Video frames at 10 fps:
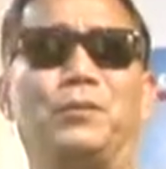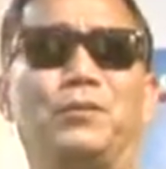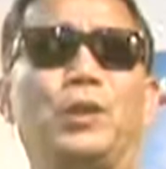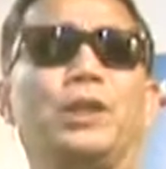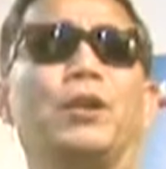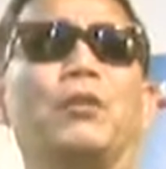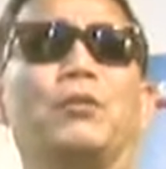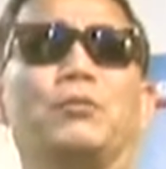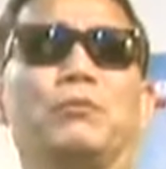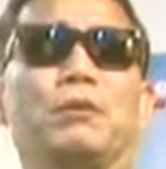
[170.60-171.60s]
we
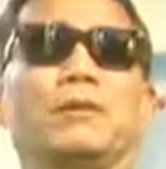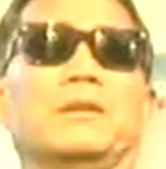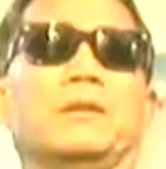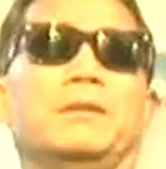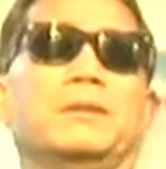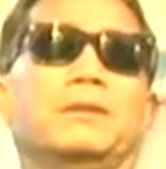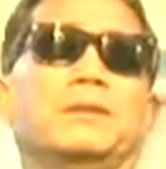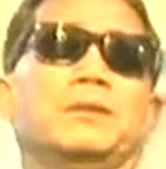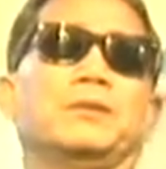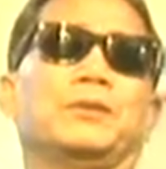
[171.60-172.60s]
go
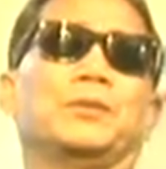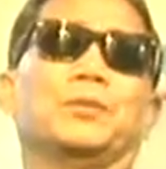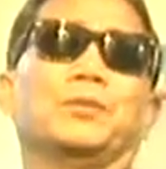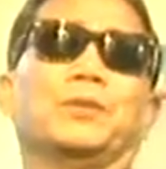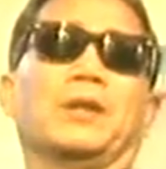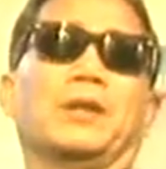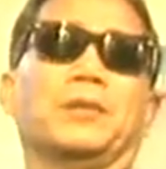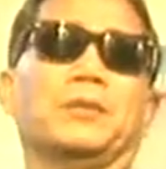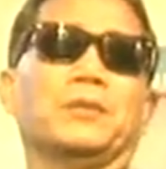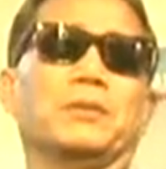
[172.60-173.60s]
to, you
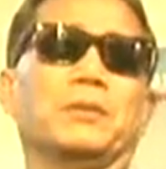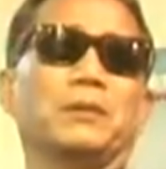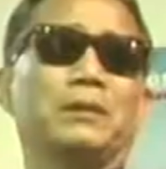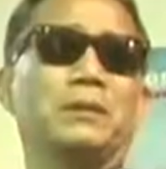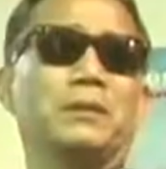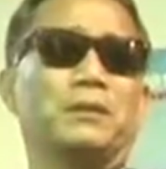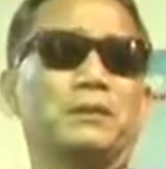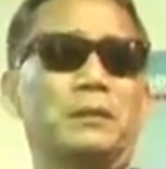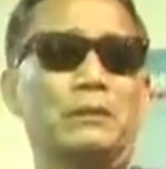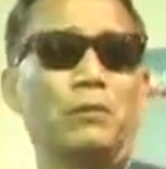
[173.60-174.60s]
know,
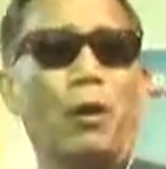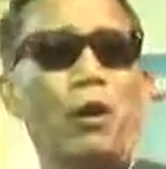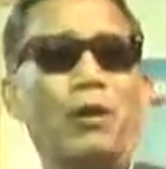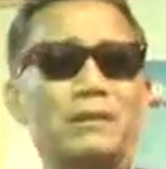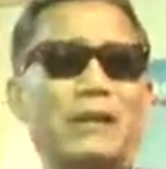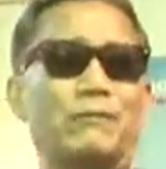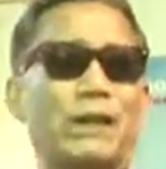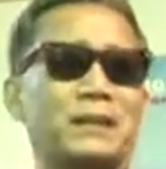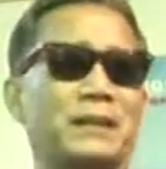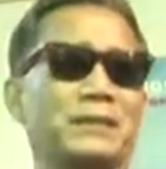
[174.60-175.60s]
the wrong
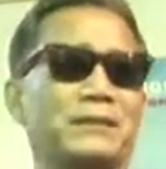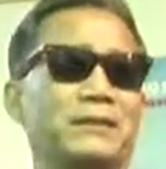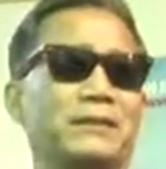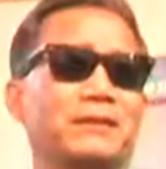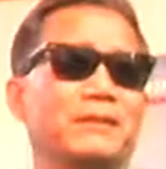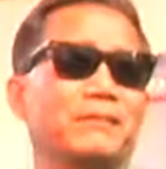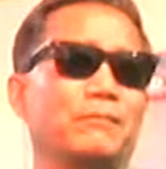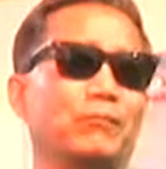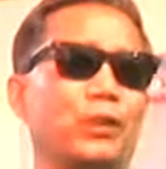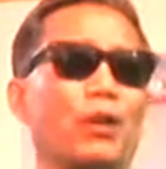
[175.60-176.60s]
direction.
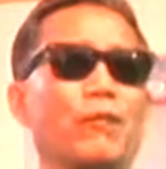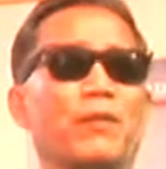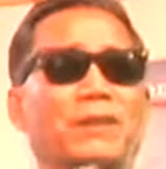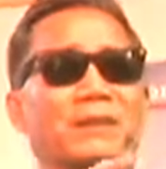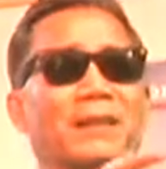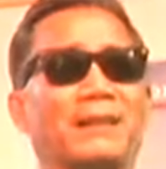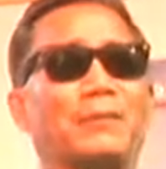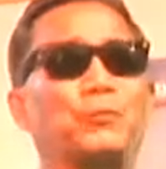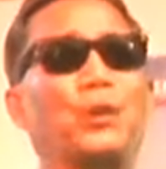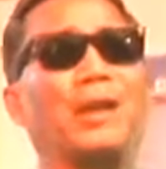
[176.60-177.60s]
We go for the thing
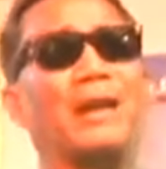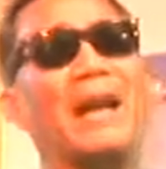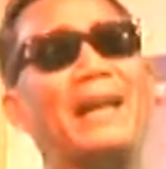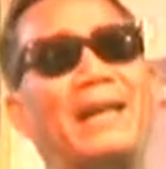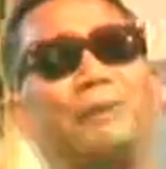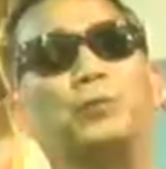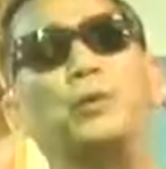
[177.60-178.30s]
that we like and